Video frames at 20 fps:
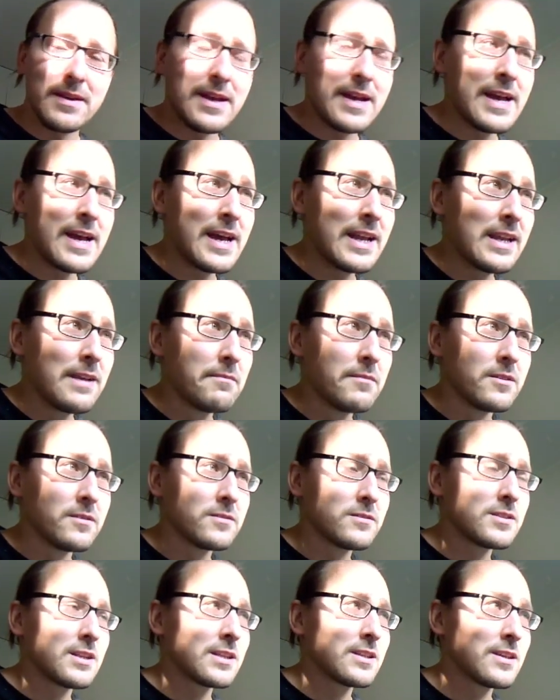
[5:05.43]

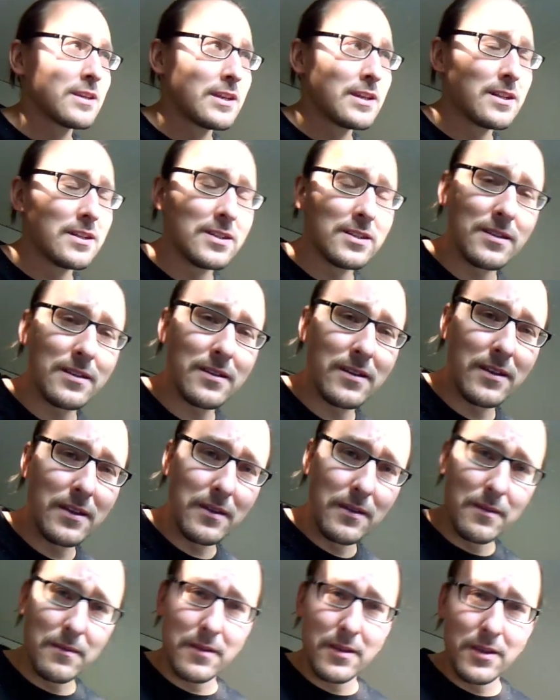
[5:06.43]
animals that kill
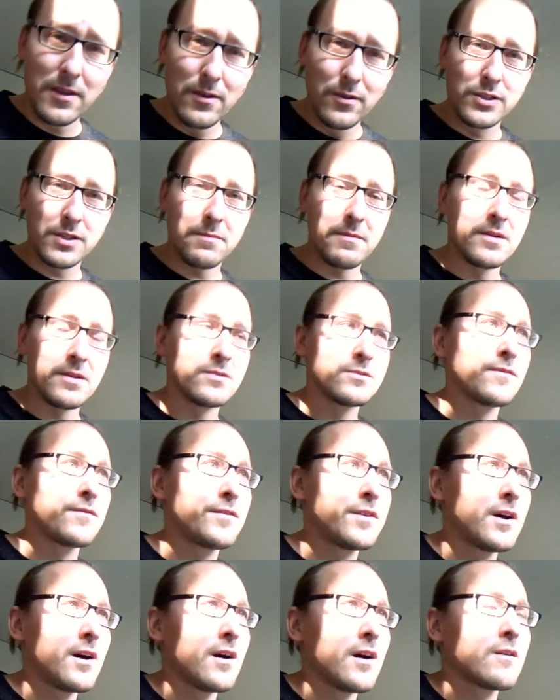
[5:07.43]
huge amounts of
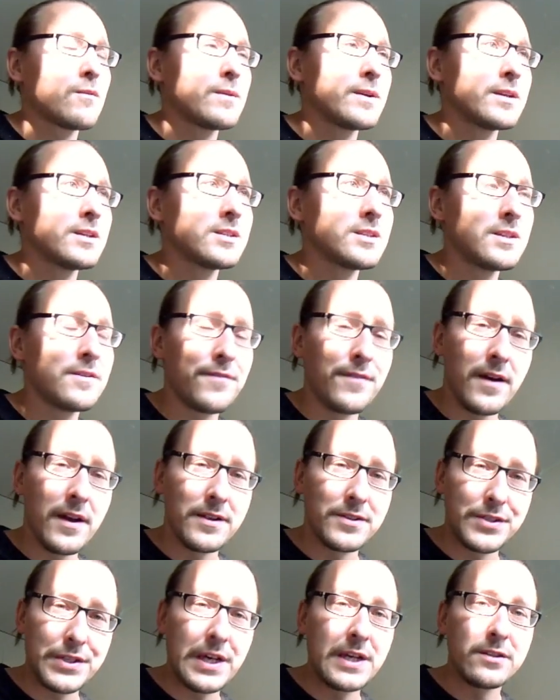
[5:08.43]
darkwings if I
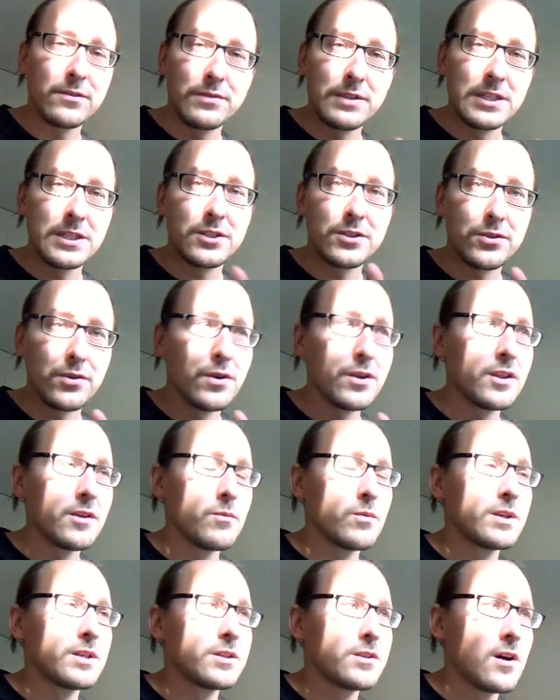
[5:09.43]
try to destroy them
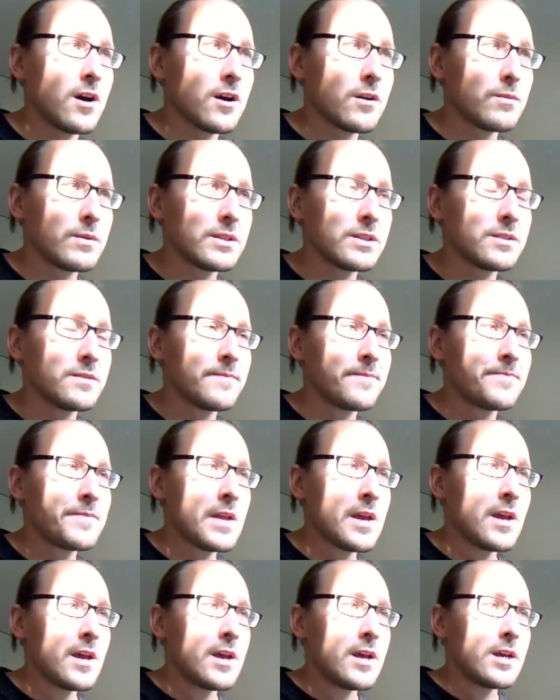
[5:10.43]
with darkwings.
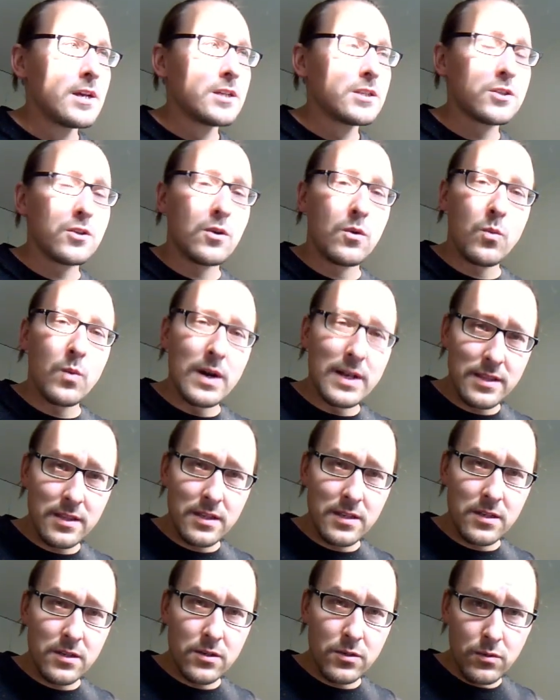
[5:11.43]
So what
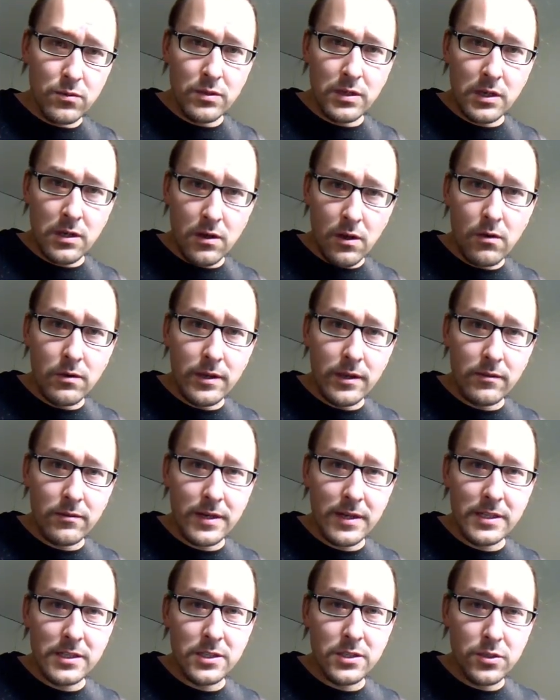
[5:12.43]
do the cloaking
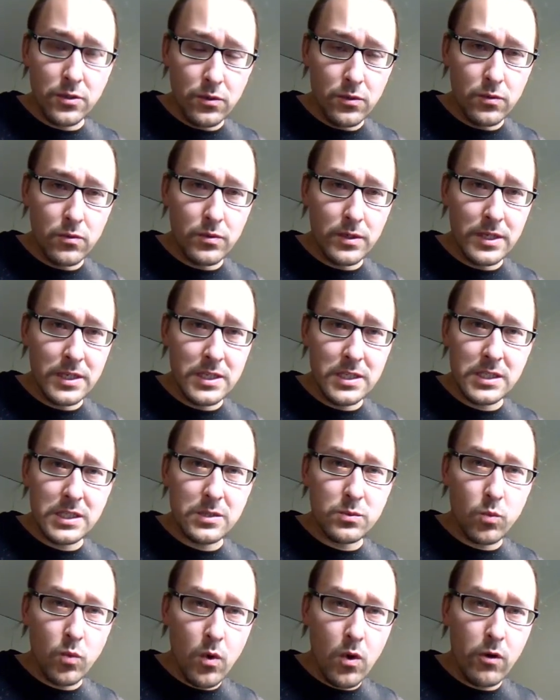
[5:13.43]
race do
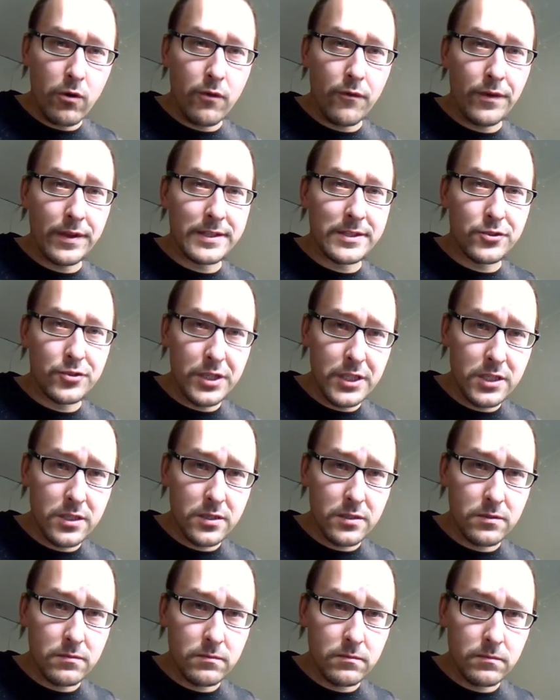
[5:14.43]
is war of attrition.
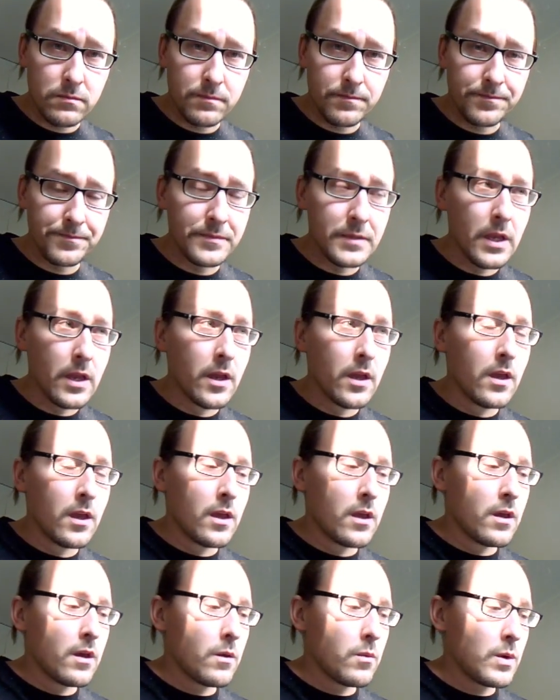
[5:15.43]

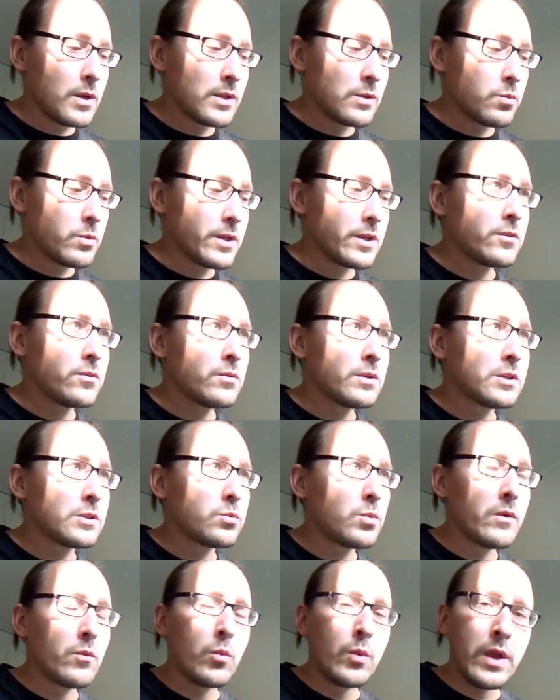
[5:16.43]
What we do is
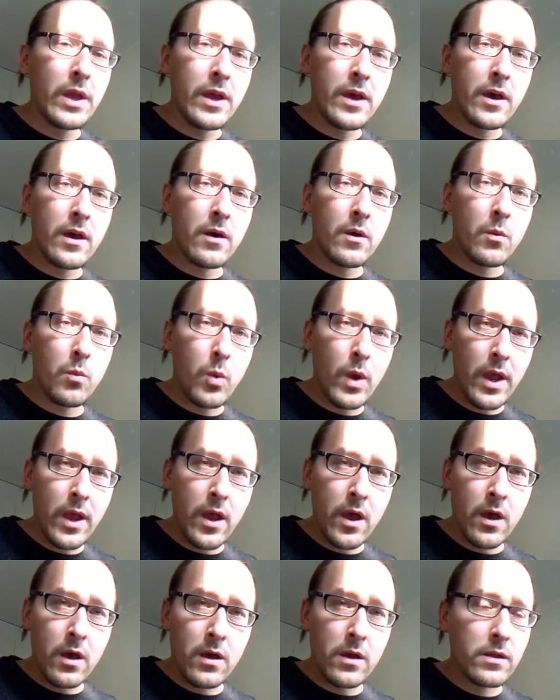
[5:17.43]
we
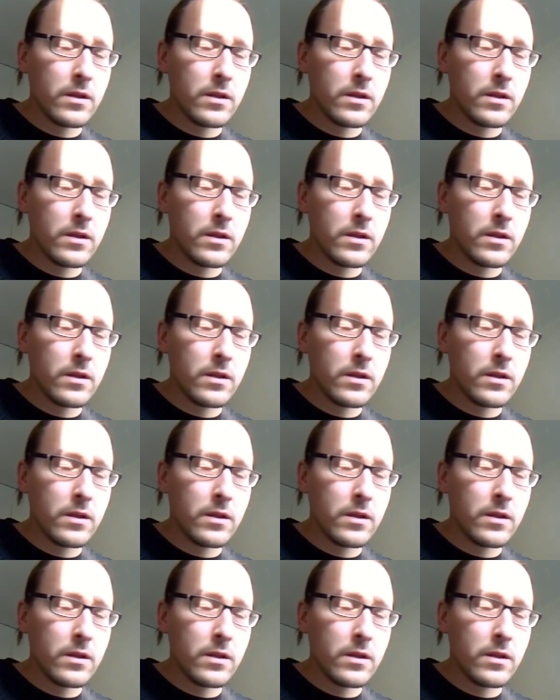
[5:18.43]
wear